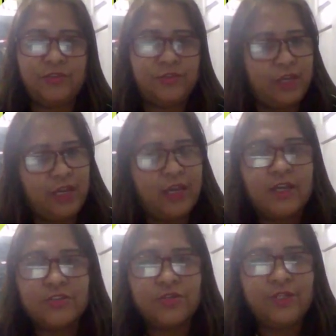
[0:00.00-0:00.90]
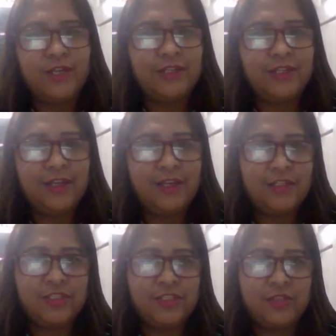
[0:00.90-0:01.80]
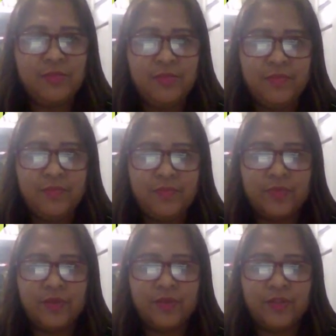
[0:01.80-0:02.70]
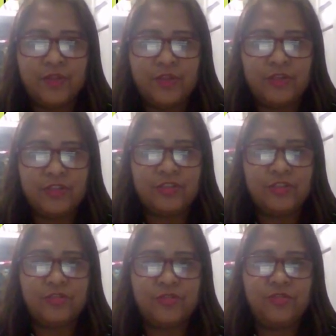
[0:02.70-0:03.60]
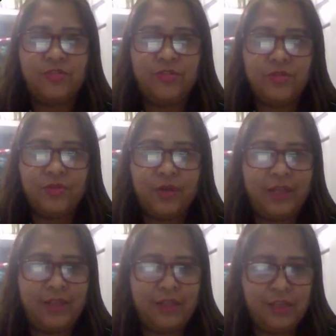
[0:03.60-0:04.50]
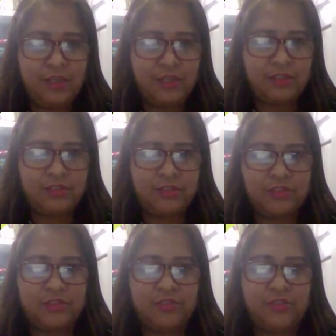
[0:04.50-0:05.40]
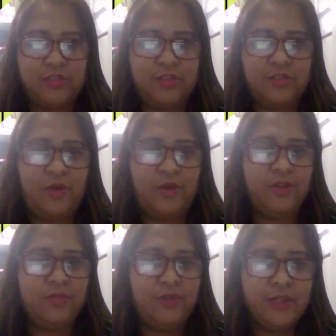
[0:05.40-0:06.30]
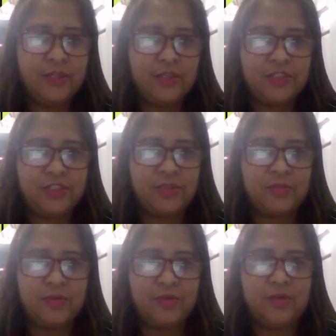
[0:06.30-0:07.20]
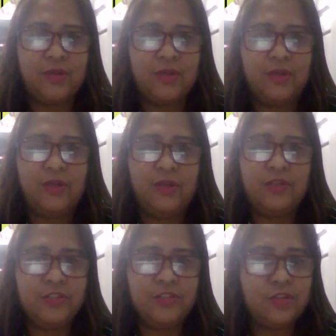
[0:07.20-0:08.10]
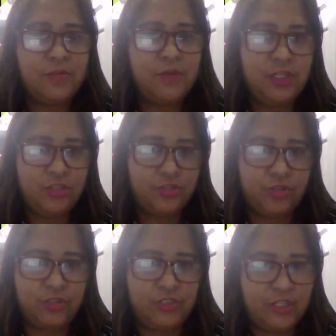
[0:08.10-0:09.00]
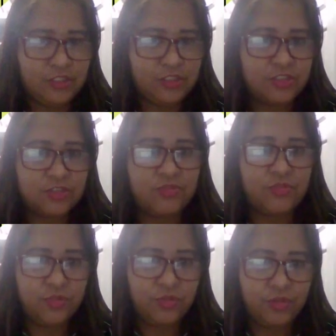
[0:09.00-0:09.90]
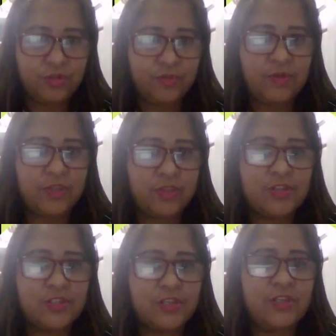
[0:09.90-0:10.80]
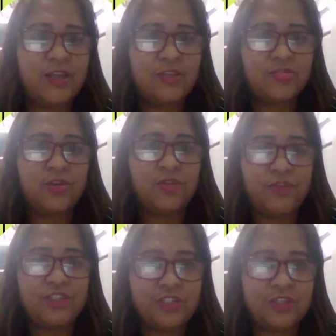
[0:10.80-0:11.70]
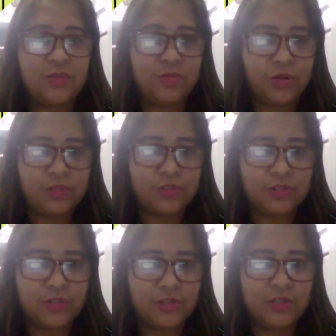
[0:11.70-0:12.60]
Okay, so in idealism, there's the true ideas. Now in realism, there's a combination. Yes, there's a truth, but there's a natural physical world.